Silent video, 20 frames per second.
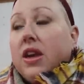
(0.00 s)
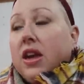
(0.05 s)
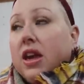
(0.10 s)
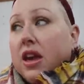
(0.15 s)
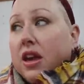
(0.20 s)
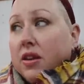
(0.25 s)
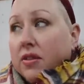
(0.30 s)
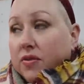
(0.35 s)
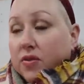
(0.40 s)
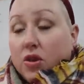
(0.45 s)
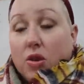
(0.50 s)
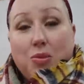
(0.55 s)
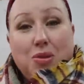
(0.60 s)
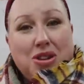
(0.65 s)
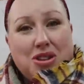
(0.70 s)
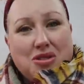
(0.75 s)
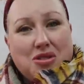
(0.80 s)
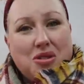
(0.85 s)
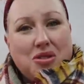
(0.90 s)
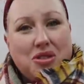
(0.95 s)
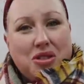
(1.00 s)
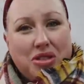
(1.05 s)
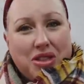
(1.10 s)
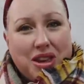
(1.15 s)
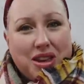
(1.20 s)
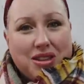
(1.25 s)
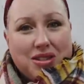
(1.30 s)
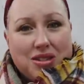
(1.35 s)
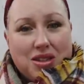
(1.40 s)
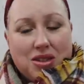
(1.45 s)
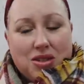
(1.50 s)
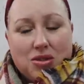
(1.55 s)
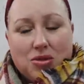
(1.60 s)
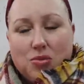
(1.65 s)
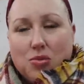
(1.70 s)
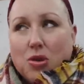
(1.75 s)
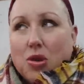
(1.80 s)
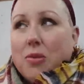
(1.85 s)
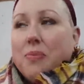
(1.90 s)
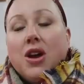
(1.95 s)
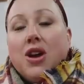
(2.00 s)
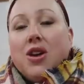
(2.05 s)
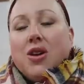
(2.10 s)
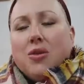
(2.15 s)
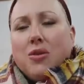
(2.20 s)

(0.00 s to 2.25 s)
and filming and all the things in this room.